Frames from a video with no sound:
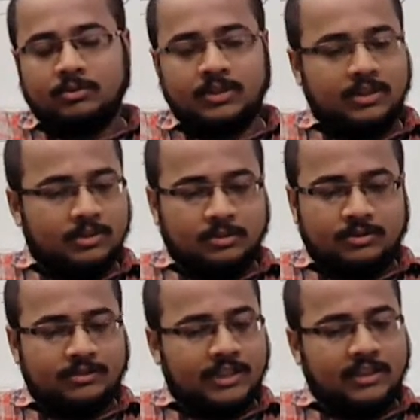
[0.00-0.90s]
we
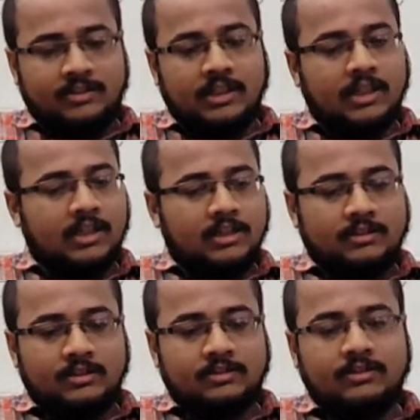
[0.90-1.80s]
use the statistical
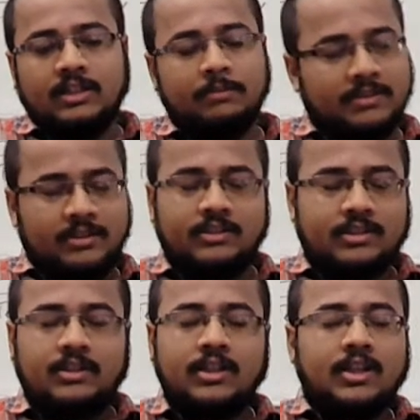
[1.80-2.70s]
analysis. The
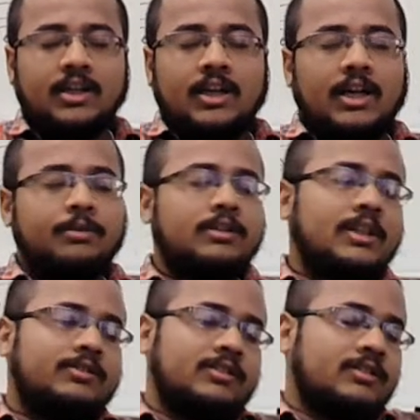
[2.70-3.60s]
basic, I will
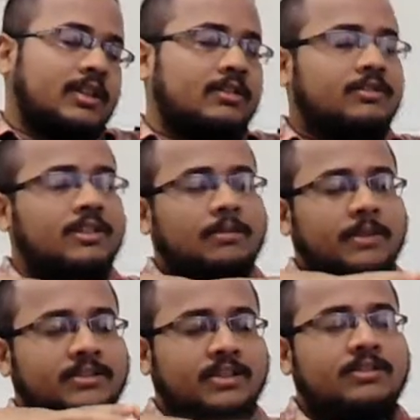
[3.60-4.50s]
just discuss the
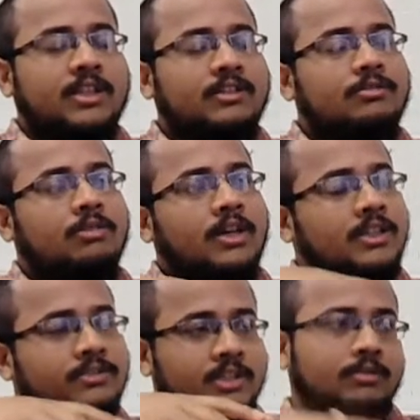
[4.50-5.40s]
basic things why it
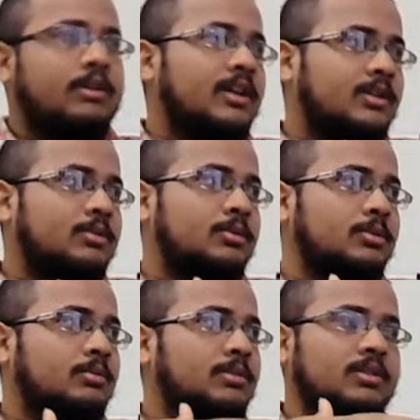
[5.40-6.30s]
is required to
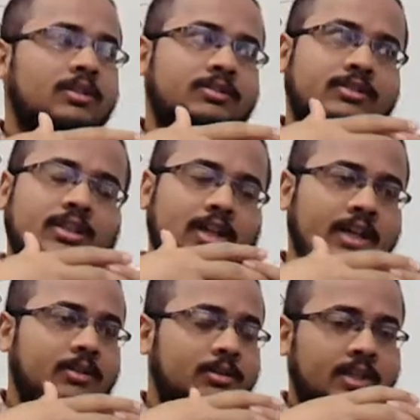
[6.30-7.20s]
do, because
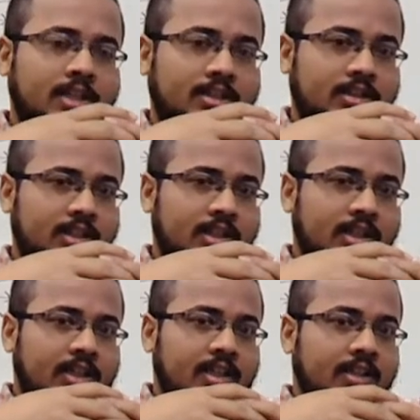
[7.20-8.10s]
I know that
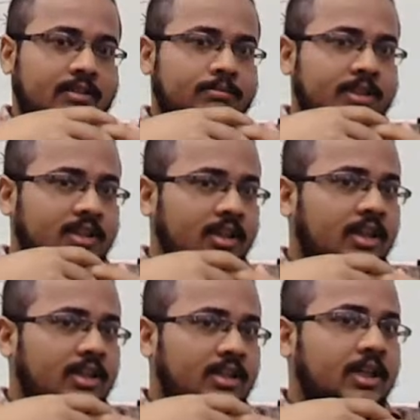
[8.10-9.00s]
in machine
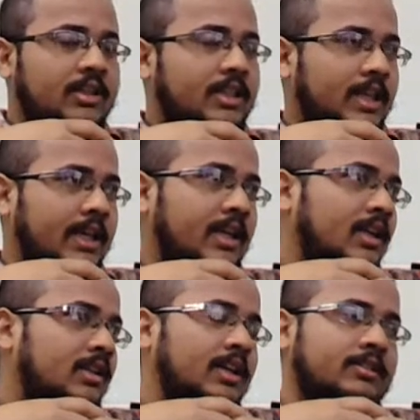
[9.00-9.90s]
learning and in
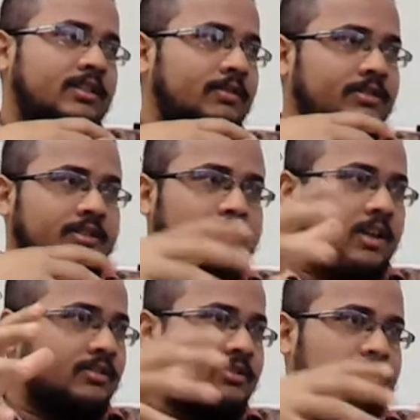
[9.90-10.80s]
ANN it's a
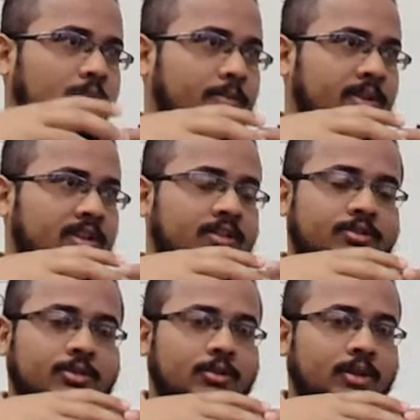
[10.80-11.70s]
vast topic.
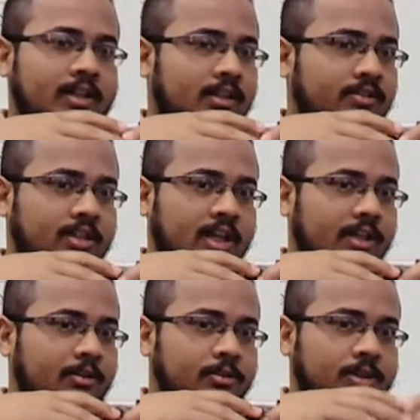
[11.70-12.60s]
So I just try
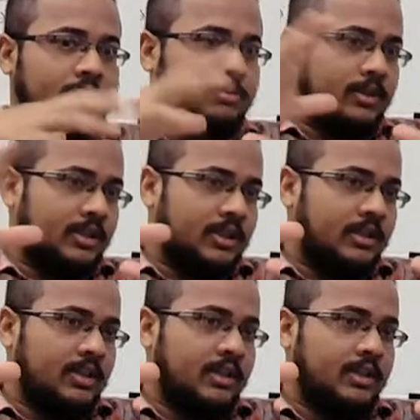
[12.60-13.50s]
to
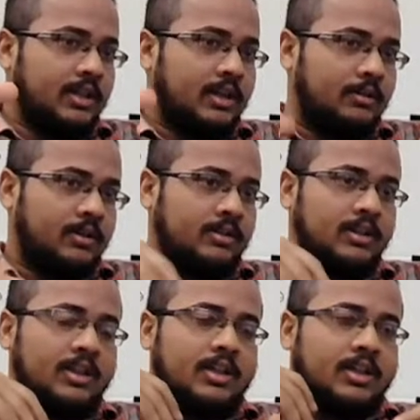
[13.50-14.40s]
in a hour
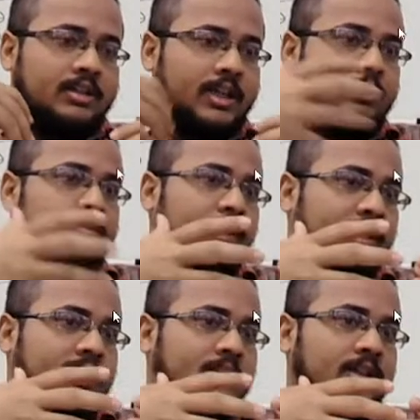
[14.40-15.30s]
try to make
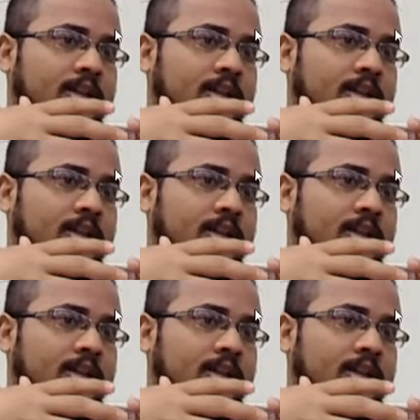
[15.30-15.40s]
it